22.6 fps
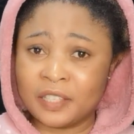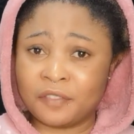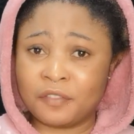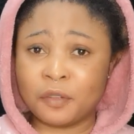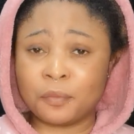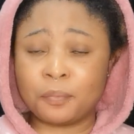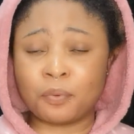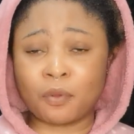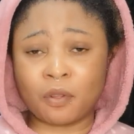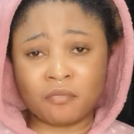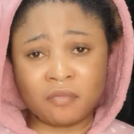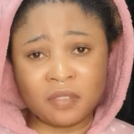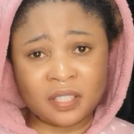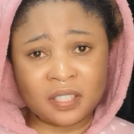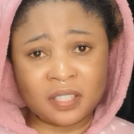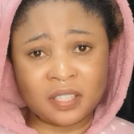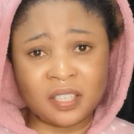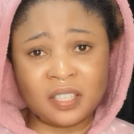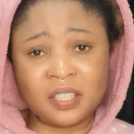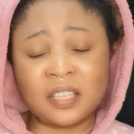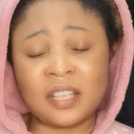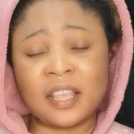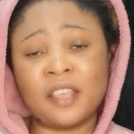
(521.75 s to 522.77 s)
If you promise
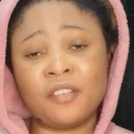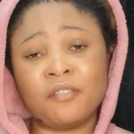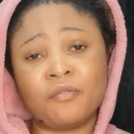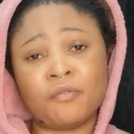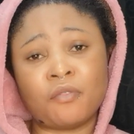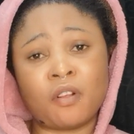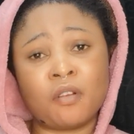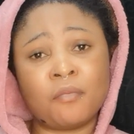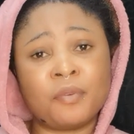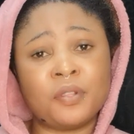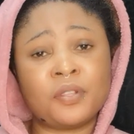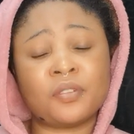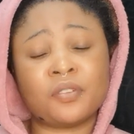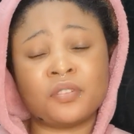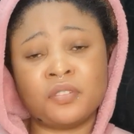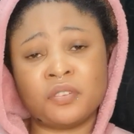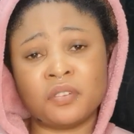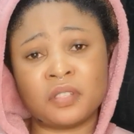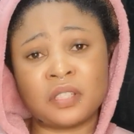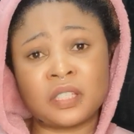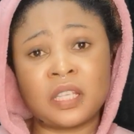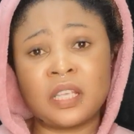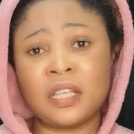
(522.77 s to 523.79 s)
it and you rub it on
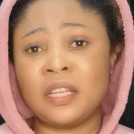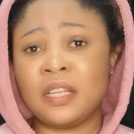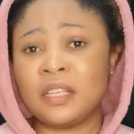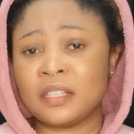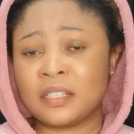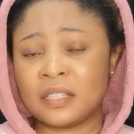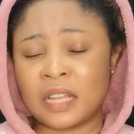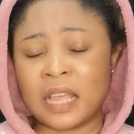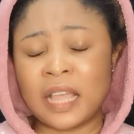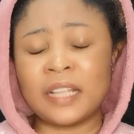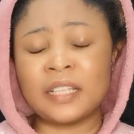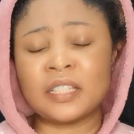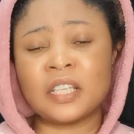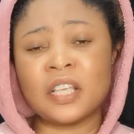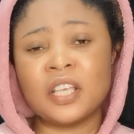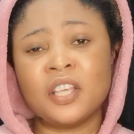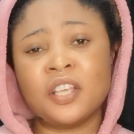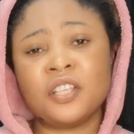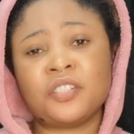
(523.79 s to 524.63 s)
your skin, it's nice.